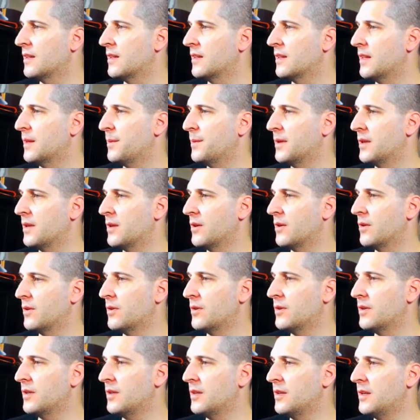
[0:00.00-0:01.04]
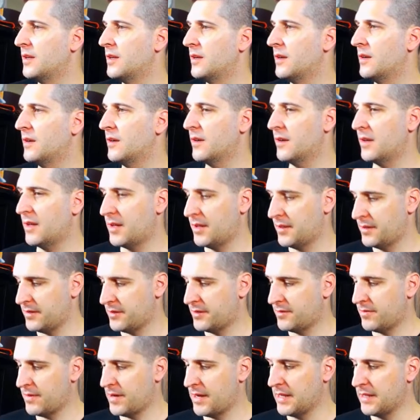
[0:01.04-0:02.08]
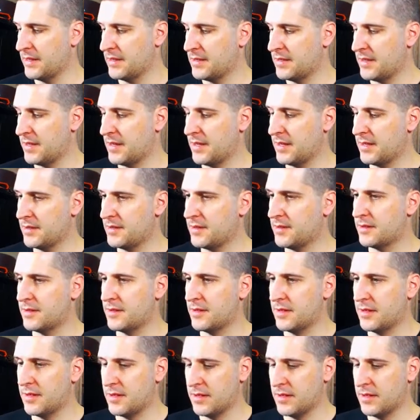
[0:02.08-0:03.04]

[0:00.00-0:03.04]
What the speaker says: Let me go to here and I'll just write test.